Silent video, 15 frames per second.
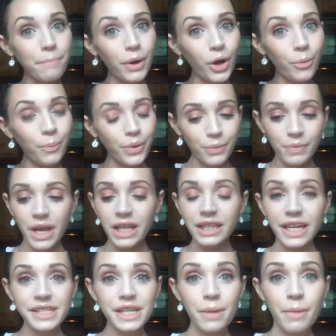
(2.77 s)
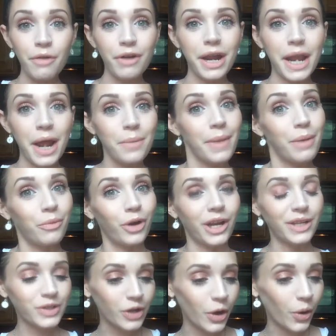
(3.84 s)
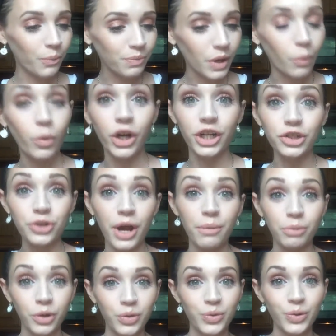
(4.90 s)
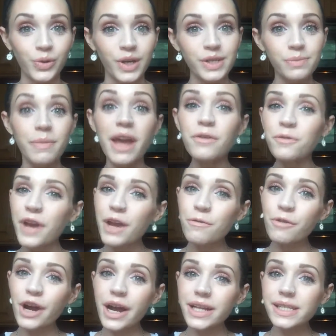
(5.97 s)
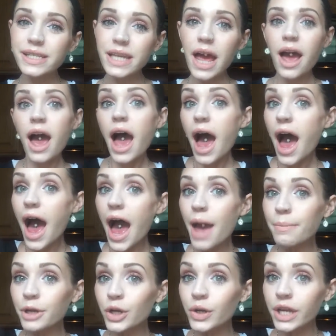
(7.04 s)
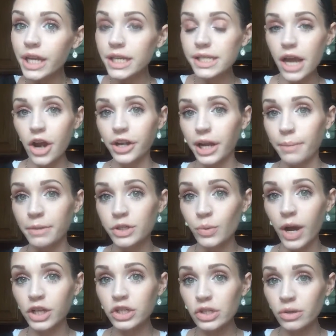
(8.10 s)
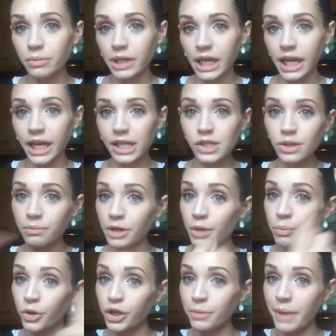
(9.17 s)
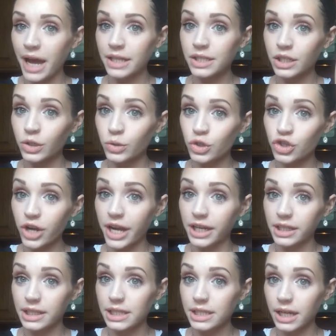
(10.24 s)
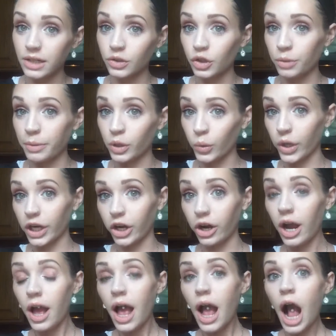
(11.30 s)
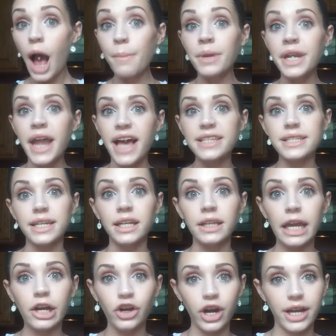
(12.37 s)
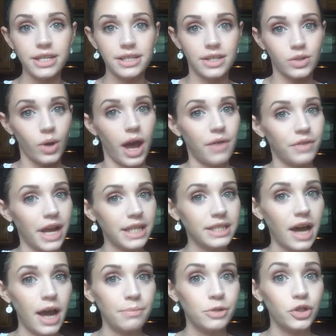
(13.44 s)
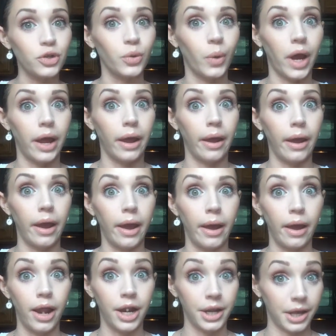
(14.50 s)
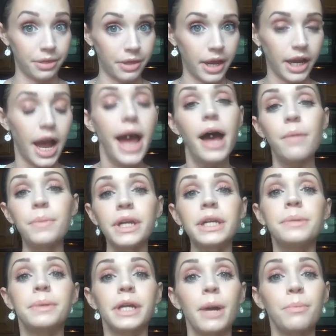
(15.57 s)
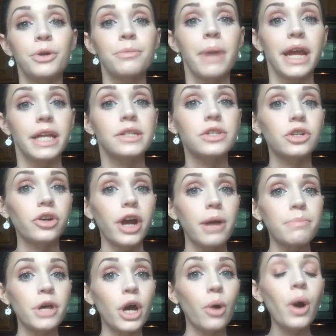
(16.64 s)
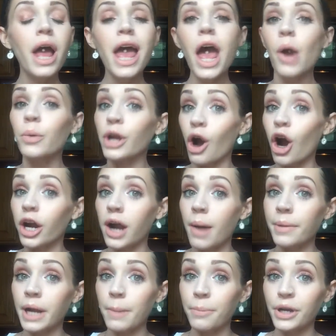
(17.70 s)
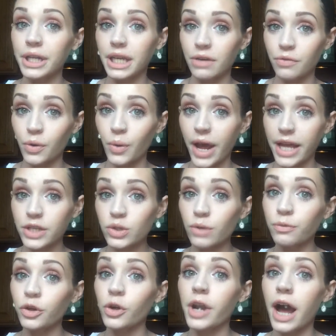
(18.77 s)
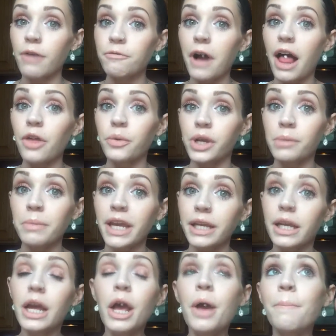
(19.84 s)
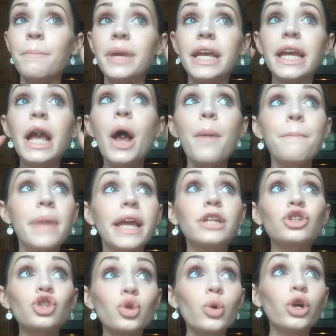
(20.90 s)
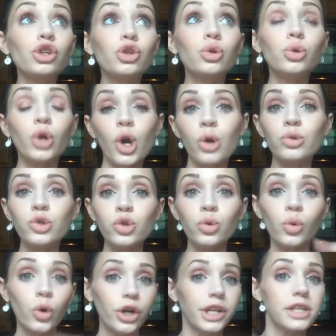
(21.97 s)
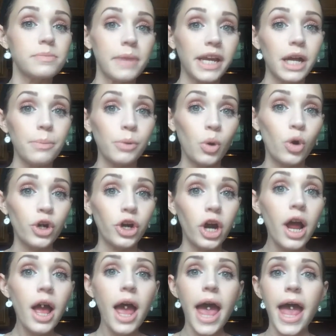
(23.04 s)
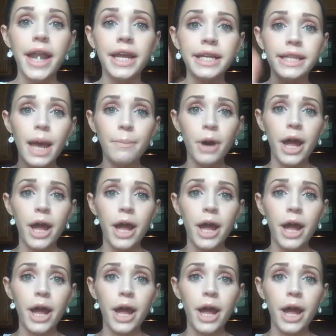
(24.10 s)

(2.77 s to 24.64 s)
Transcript: Boop. Last time I ran out of memory, so we're going to try and blow through this. May favorites. Hi, beauties. I already got my swatches on my hand, so I'm going to point them out to you to try and get this done a little bit quicker. I've been nesting like crazy, so I haven't had time to do anything. I have been keeping up with my Instagram, though, and we are coming up on a giveaway, so if you're not following make sure you go to Courtney's Makeup Corner and hit that